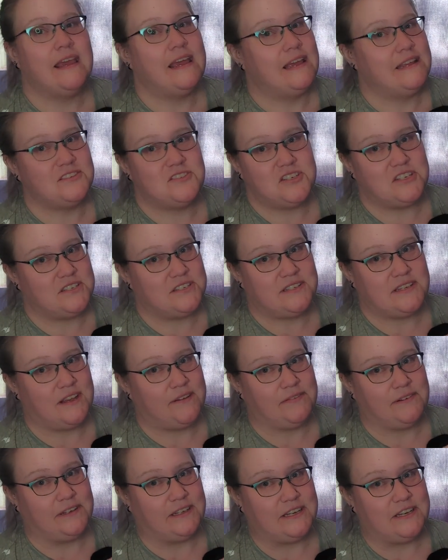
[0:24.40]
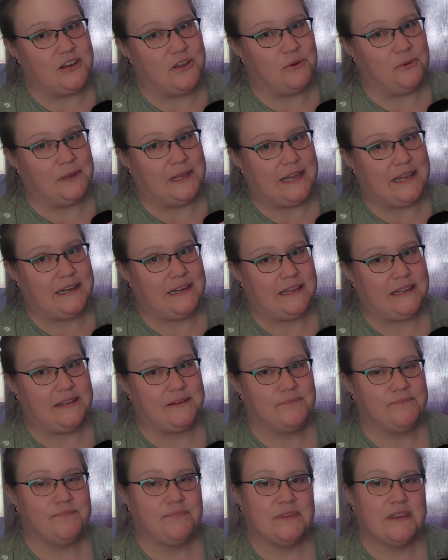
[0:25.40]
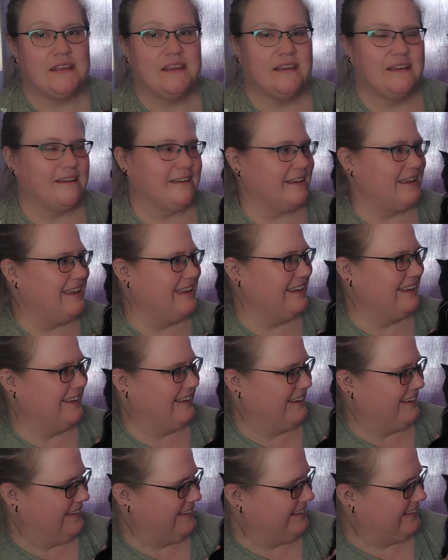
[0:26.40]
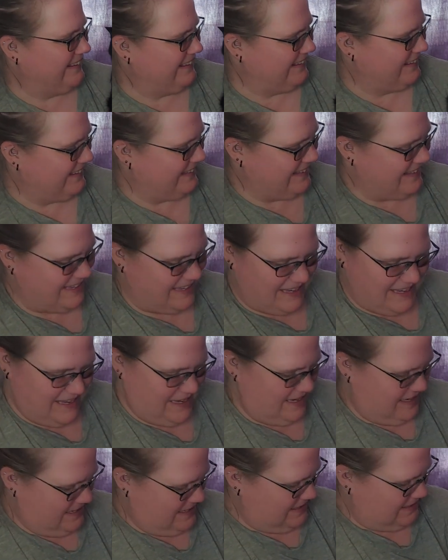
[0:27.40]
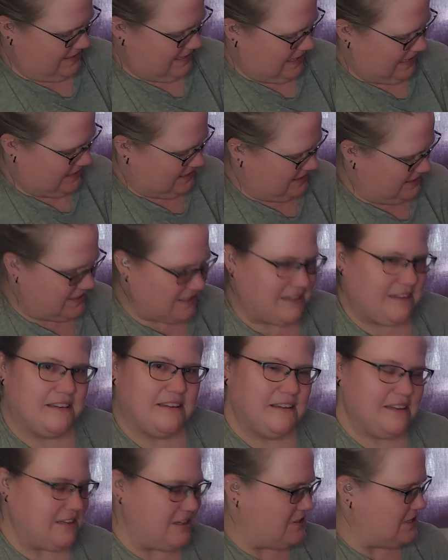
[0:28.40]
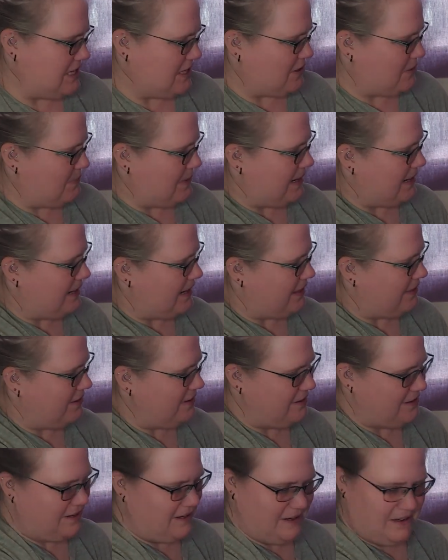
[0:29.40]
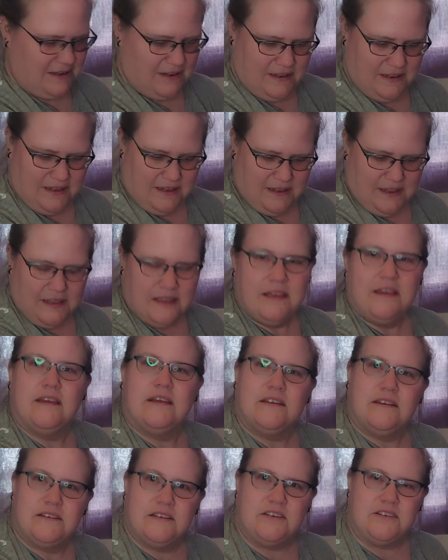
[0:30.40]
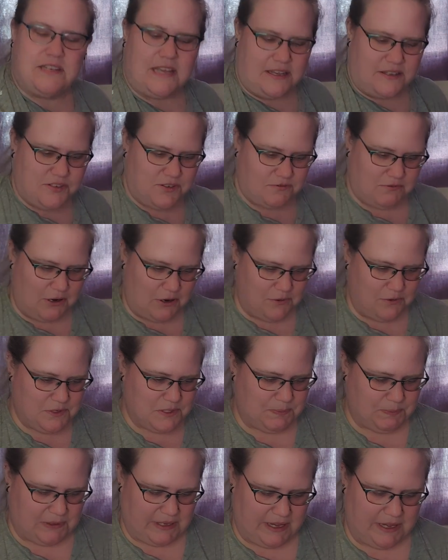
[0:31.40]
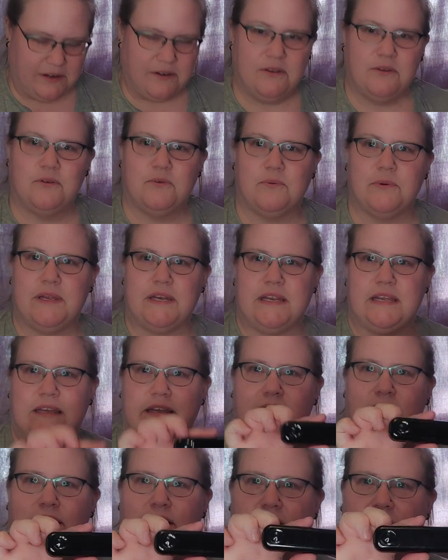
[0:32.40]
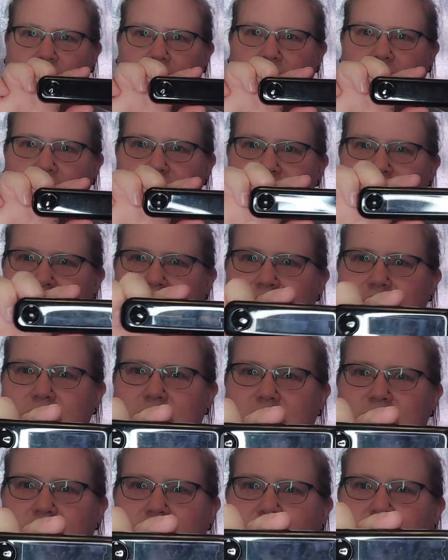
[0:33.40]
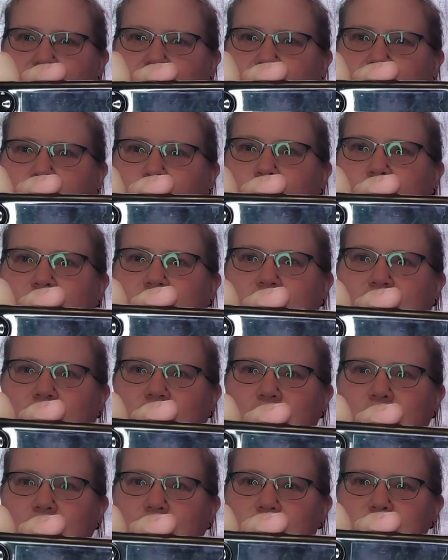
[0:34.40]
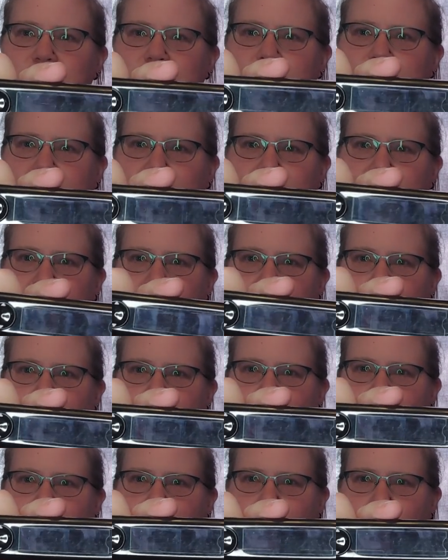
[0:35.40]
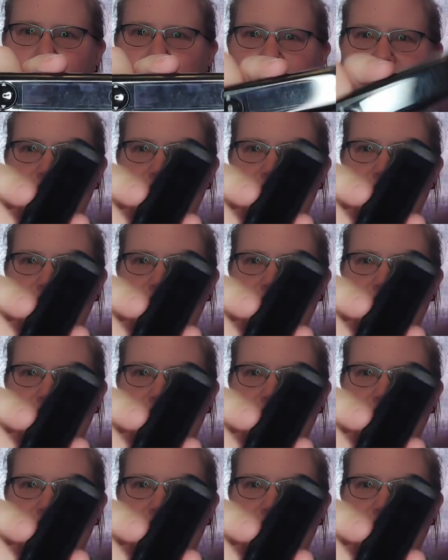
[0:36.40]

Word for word: and she's definitely no lady. Okay. Can you take her back, Heather? To test Rogue's blood, we need our insulin or our blood glucose meter. We